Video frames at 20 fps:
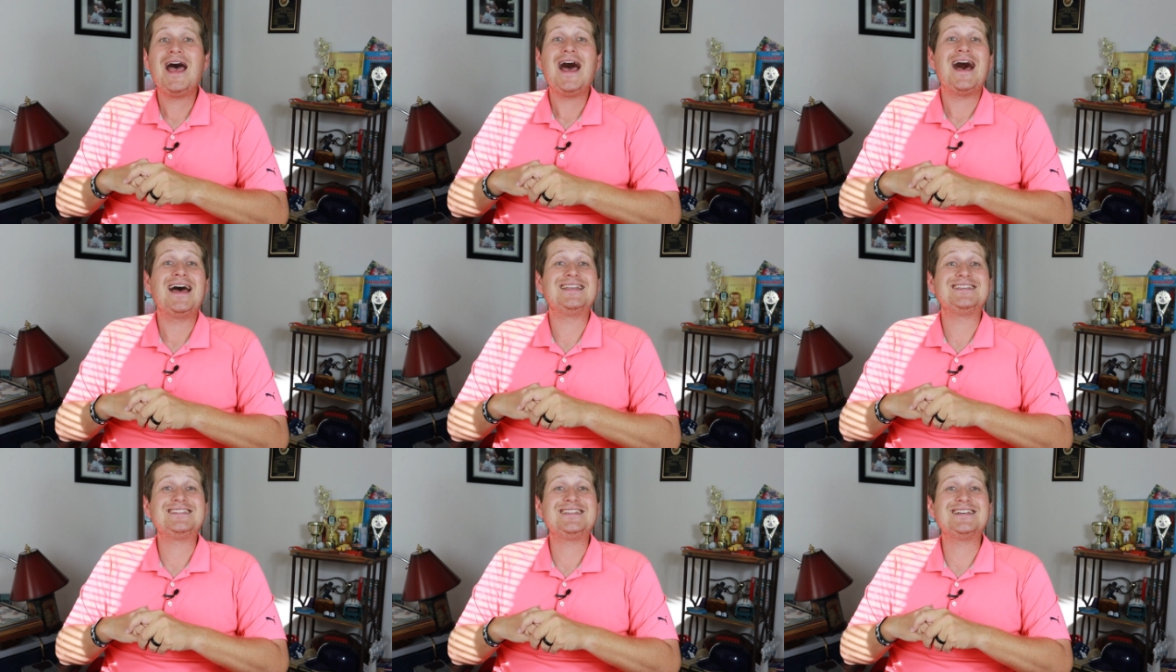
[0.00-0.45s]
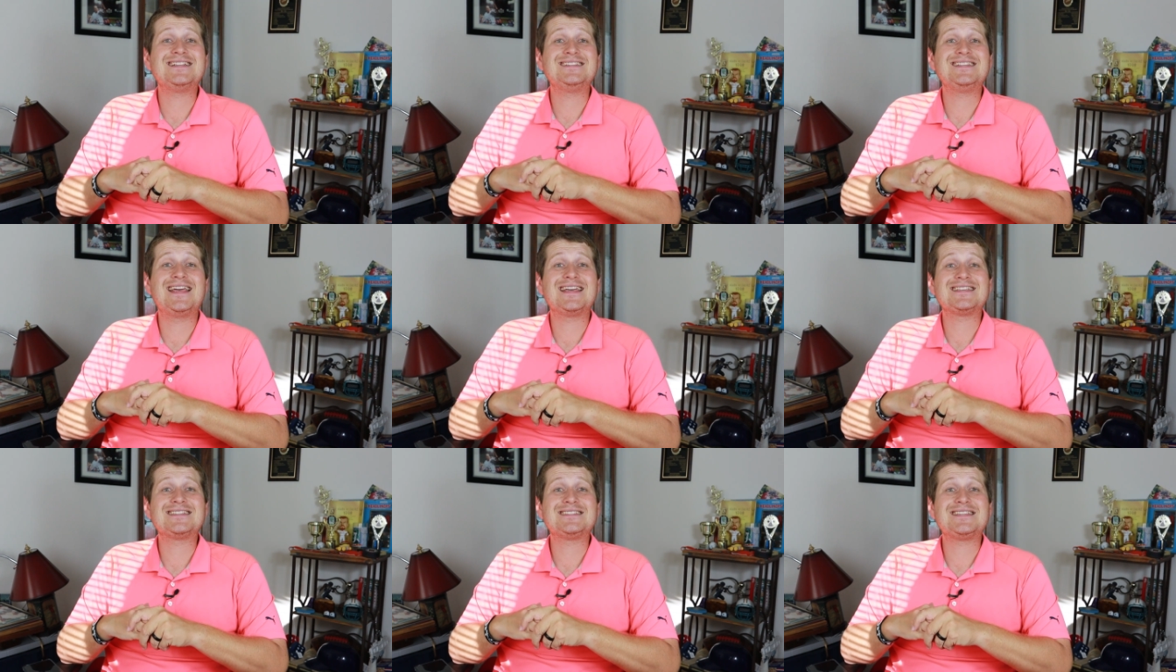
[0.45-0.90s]
Until
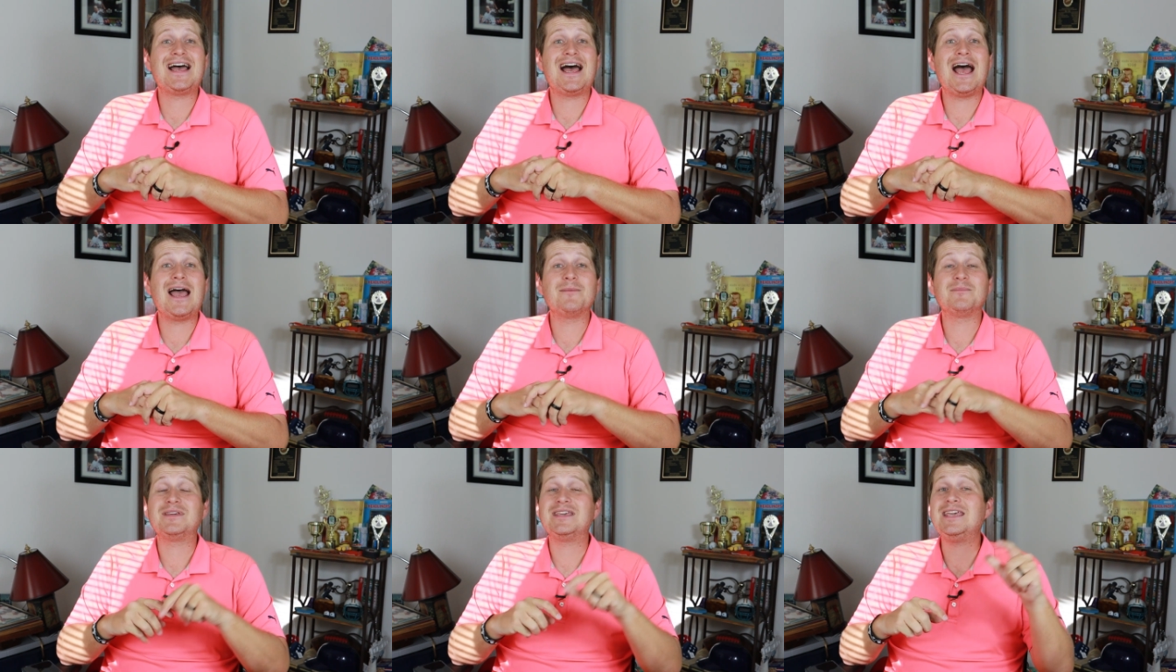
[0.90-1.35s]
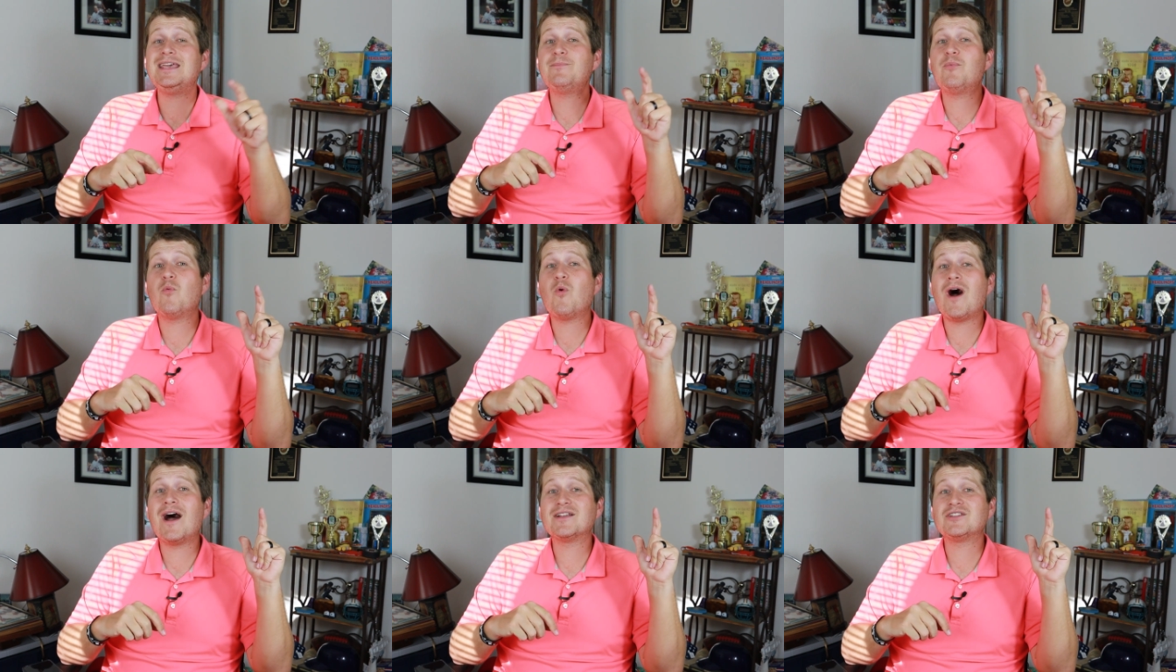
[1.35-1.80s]
next time,
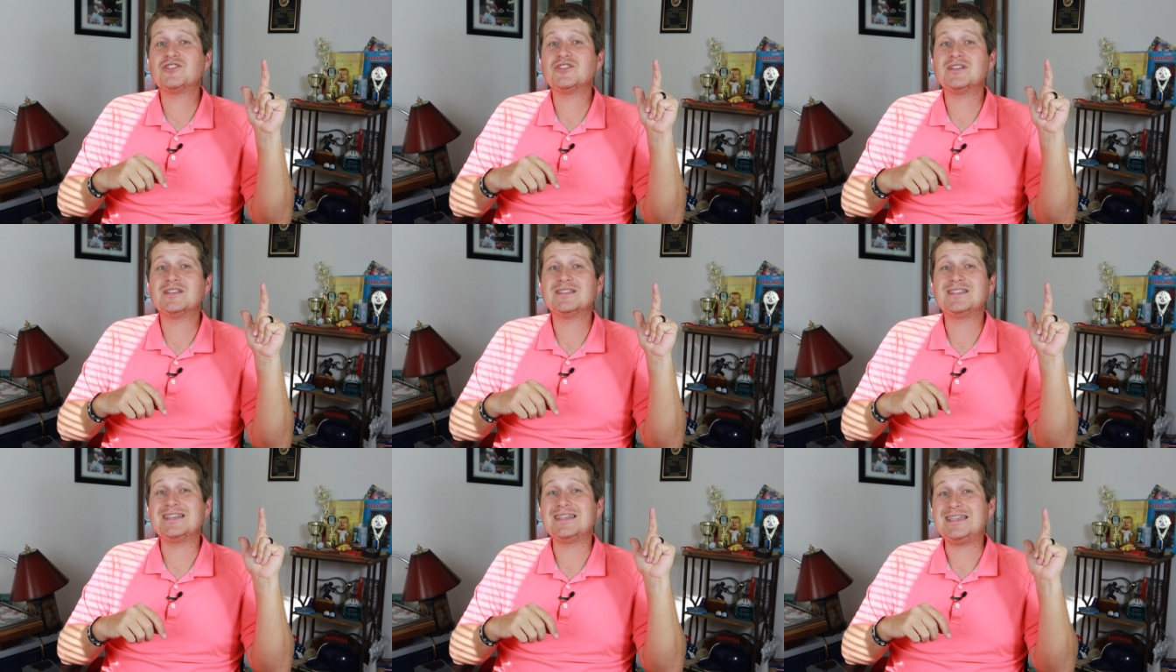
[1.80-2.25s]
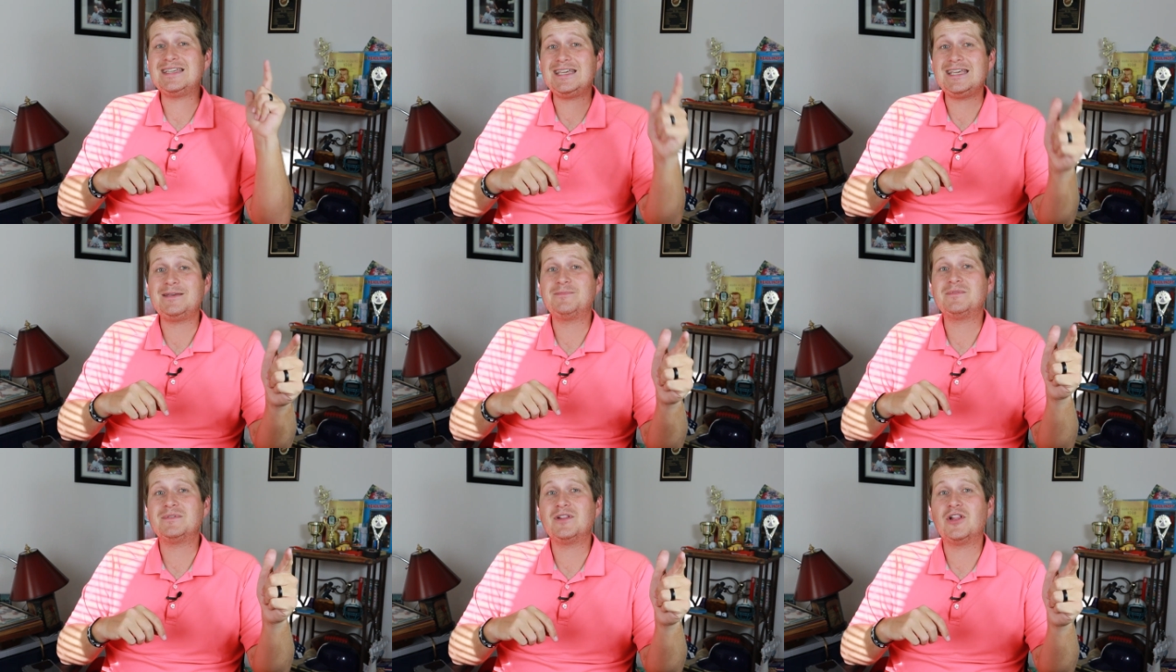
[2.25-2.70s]
keep watching to
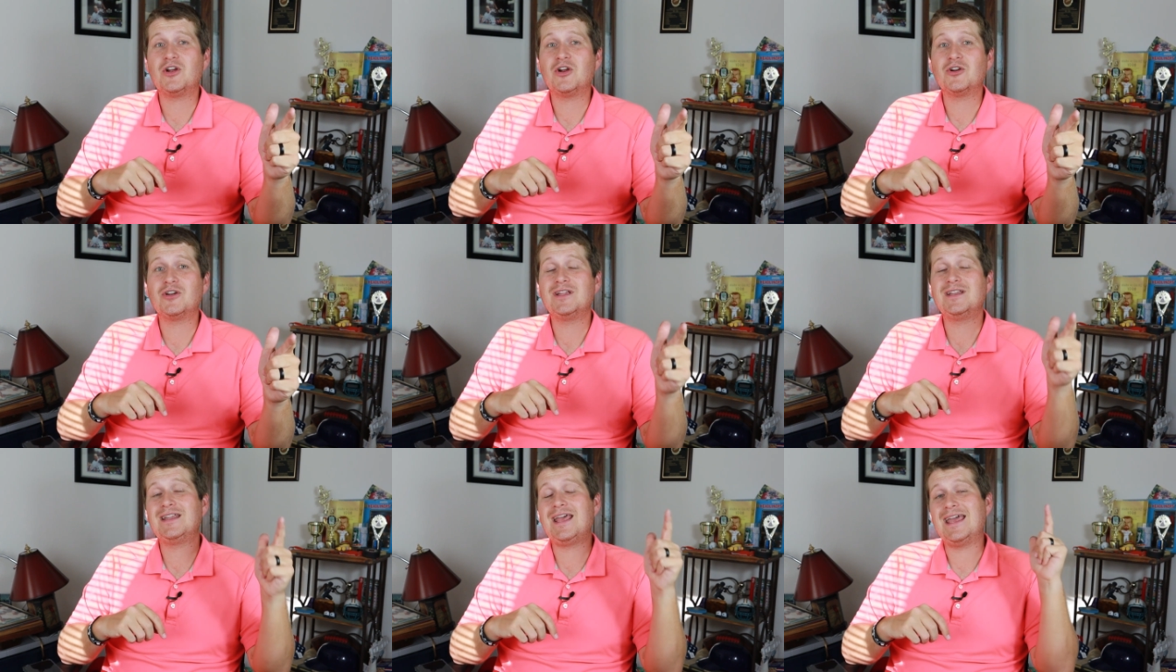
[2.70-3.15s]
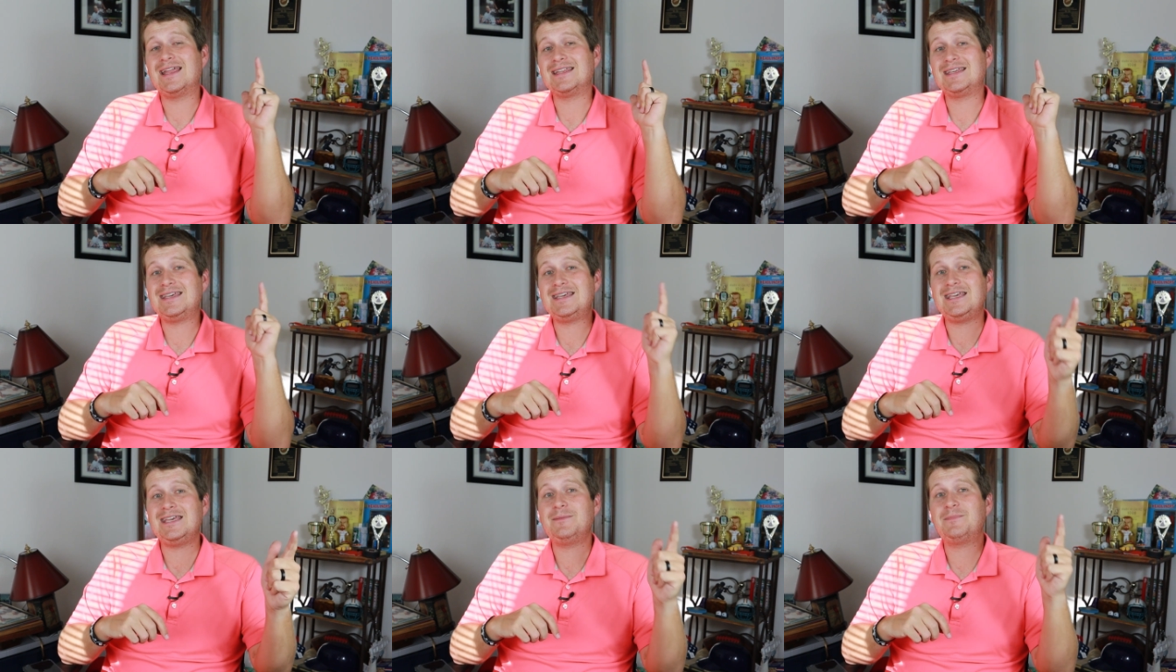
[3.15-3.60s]
keep learning and
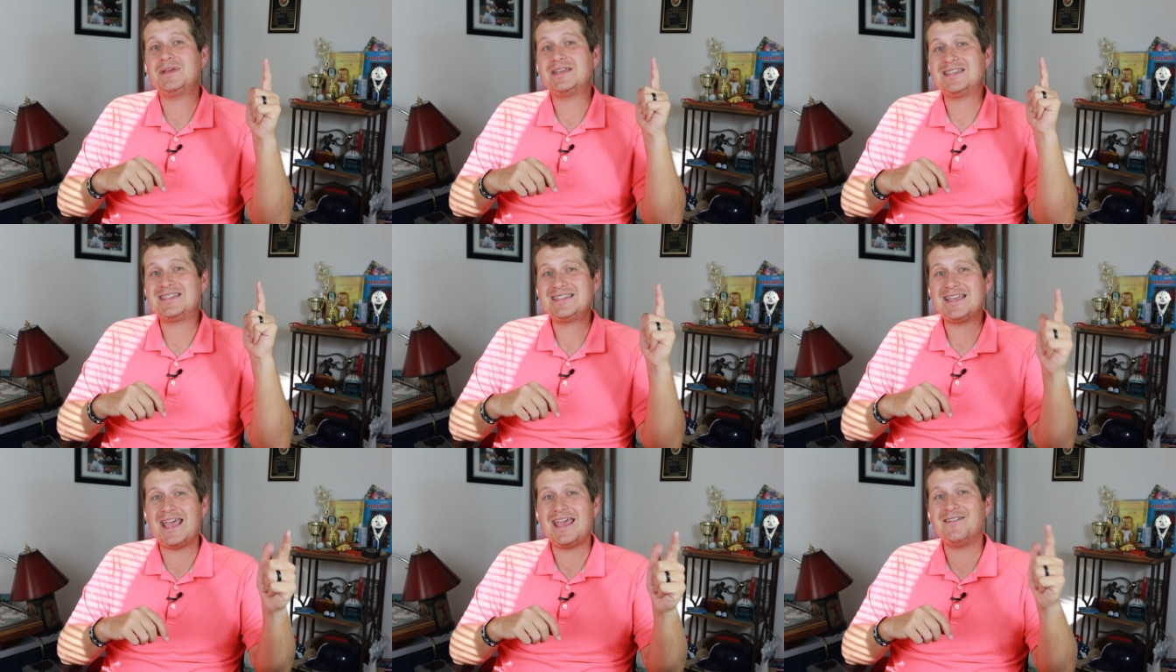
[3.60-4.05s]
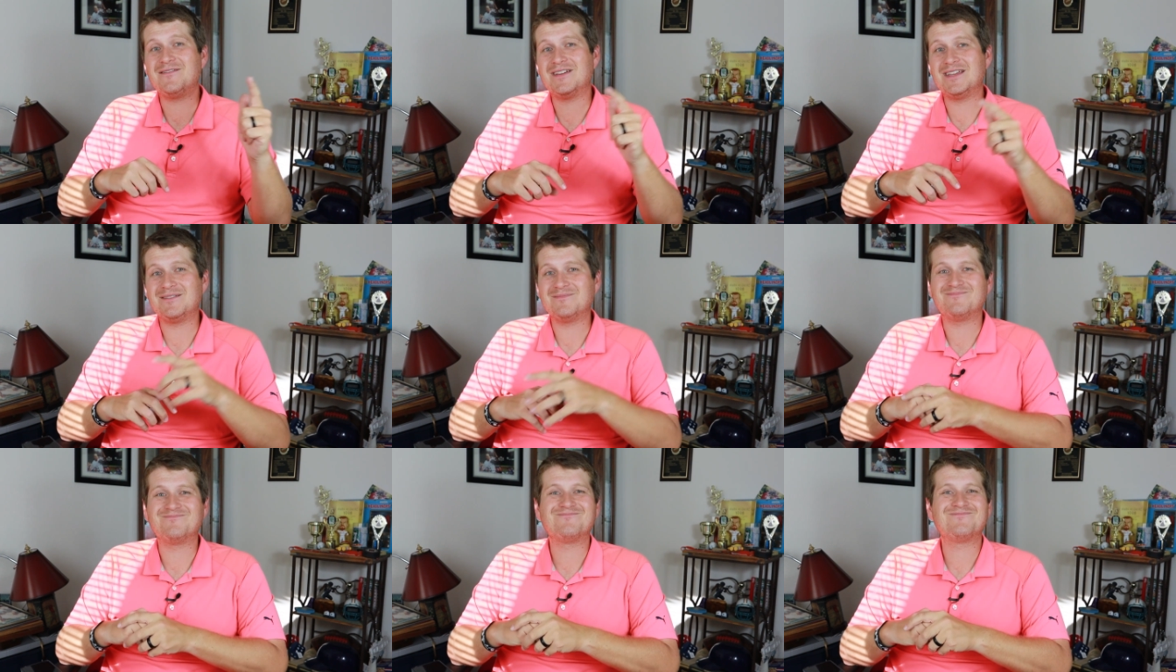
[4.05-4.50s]
keep
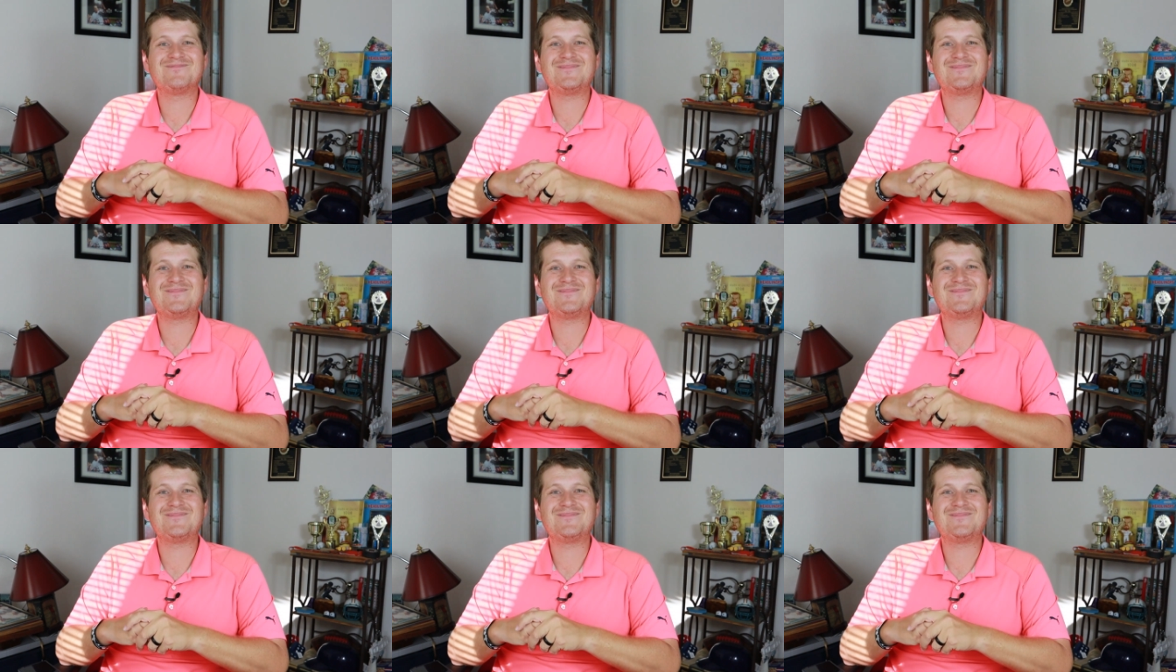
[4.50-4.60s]
saving.